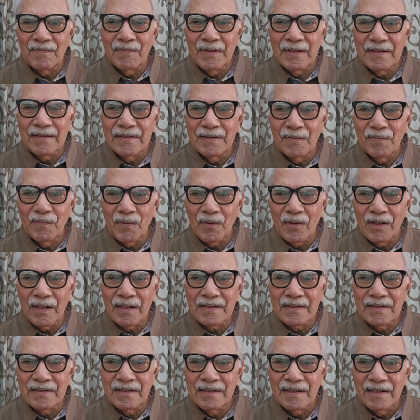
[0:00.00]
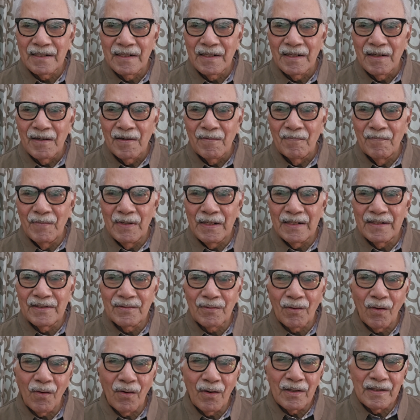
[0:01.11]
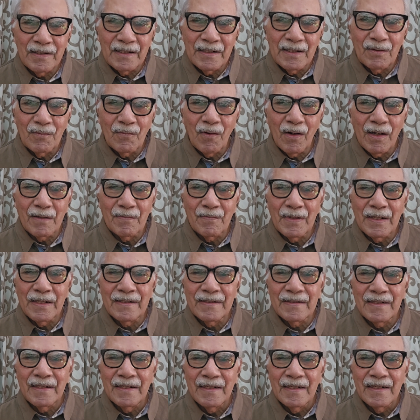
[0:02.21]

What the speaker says: means the product meets all the requirements